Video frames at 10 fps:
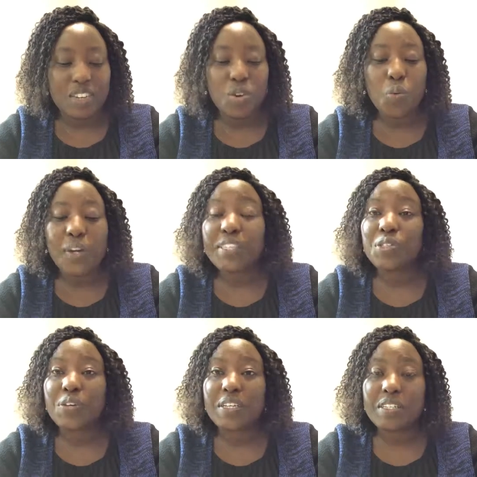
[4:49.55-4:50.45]
No one
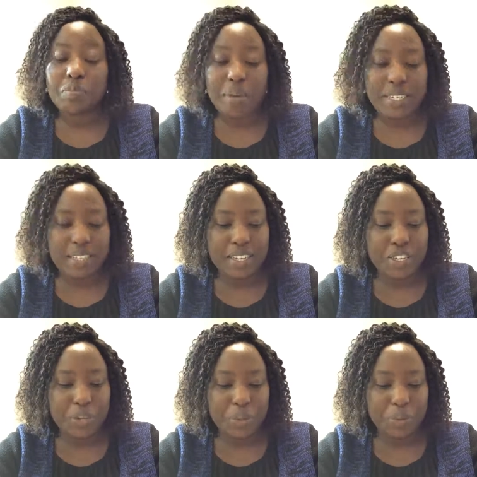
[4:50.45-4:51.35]
is great is better
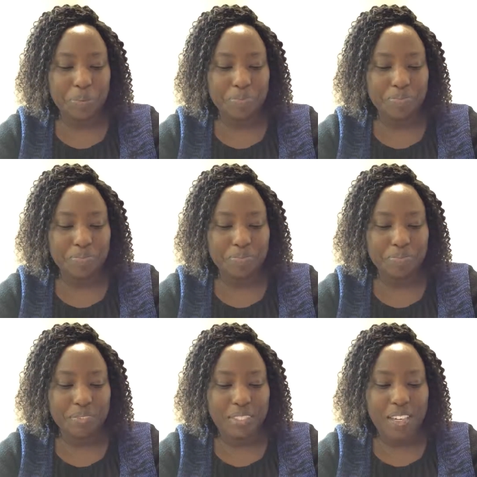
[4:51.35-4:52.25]
than you.
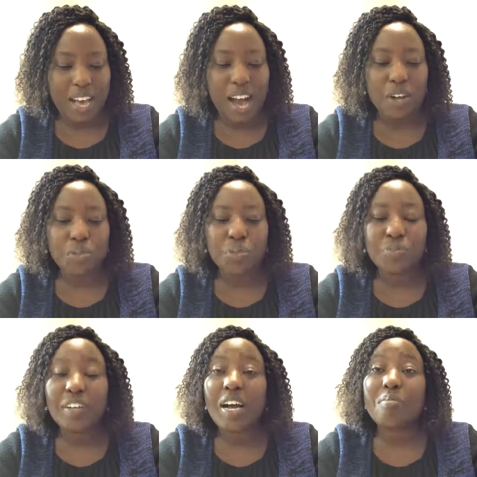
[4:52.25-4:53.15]
How to
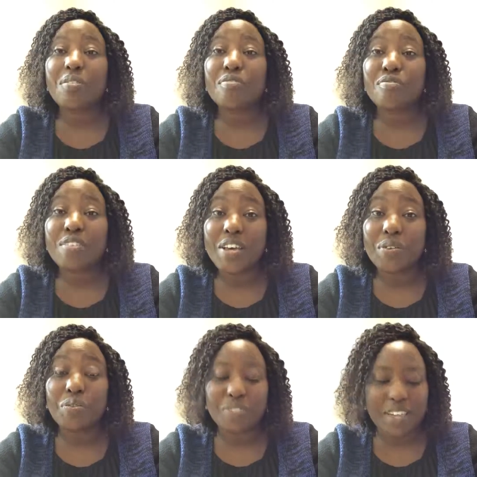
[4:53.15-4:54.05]
overcome the fear
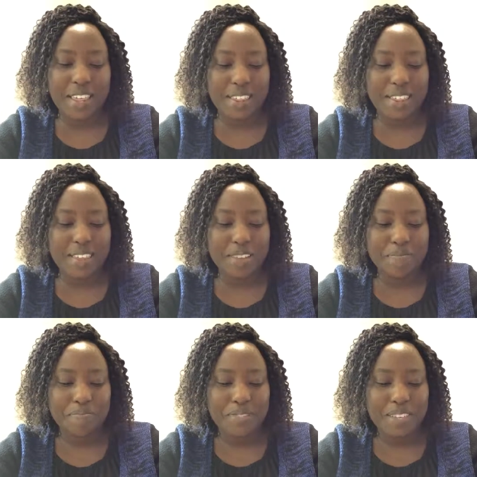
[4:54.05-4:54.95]
of death.
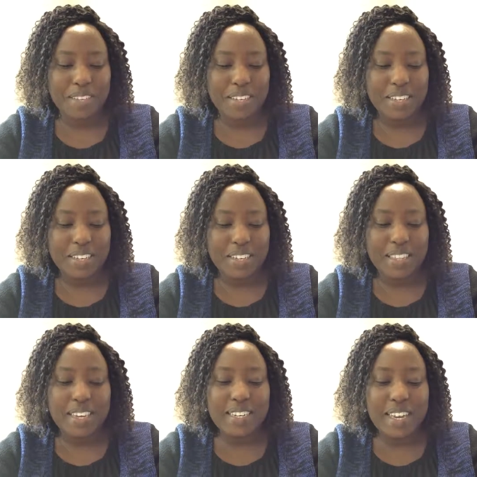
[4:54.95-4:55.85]

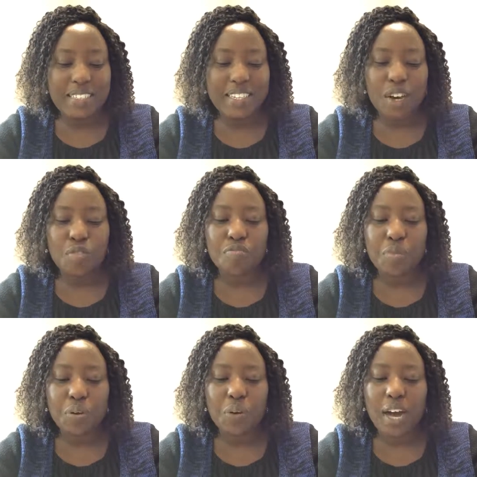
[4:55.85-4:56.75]
The danger of
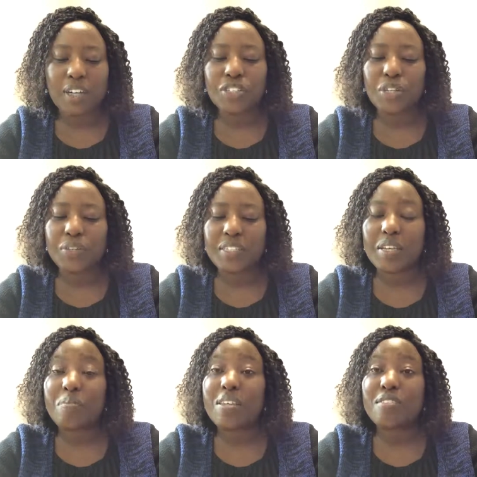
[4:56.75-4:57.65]

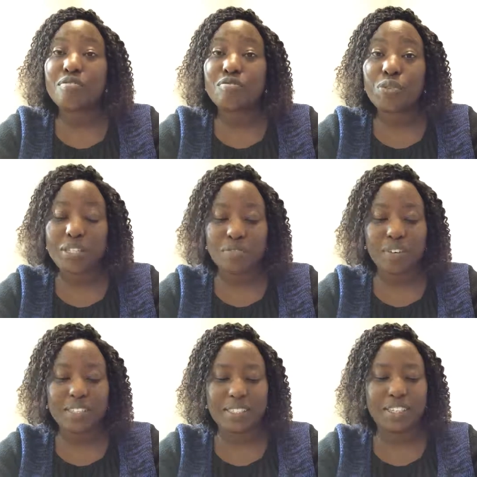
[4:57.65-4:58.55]
monoculturism in the
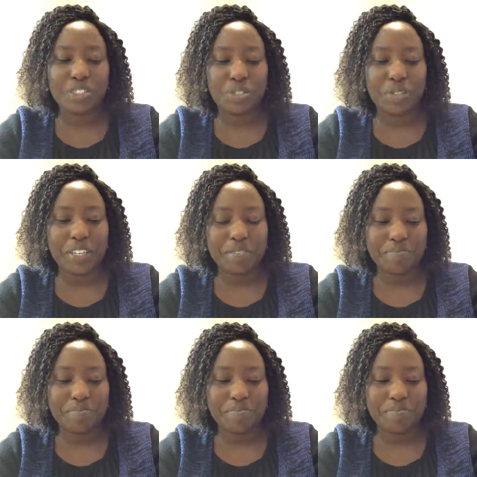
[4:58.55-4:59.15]
21st century.